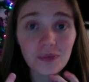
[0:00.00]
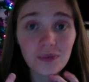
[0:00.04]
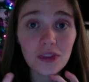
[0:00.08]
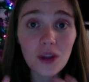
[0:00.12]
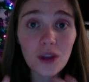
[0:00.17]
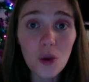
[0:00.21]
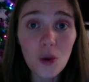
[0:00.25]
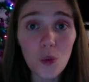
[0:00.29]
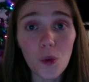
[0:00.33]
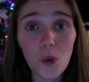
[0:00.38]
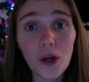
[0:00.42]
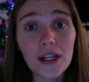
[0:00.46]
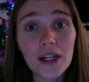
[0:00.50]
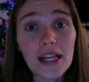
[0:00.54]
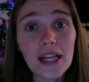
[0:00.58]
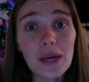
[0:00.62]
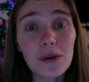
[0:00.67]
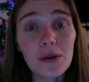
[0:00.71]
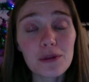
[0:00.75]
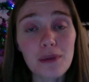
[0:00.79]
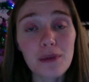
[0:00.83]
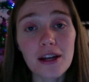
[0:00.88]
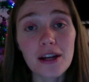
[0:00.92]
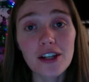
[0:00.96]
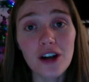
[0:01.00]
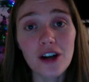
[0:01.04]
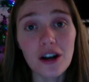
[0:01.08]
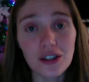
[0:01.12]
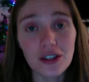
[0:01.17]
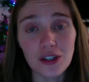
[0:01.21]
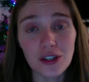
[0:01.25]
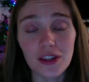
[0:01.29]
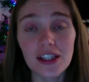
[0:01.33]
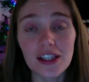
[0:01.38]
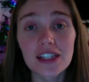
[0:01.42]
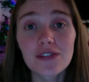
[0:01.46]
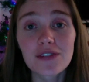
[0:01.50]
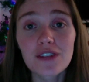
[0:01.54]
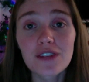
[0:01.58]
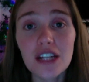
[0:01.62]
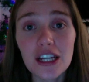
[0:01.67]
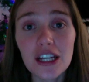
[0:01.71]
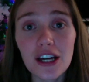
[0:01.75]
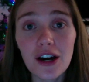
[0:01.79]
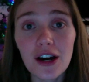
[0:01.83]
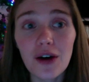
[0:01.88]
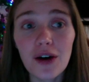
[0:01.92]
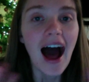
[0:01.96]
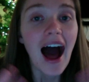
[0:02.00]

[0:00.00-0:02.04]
working with my dogs on this video.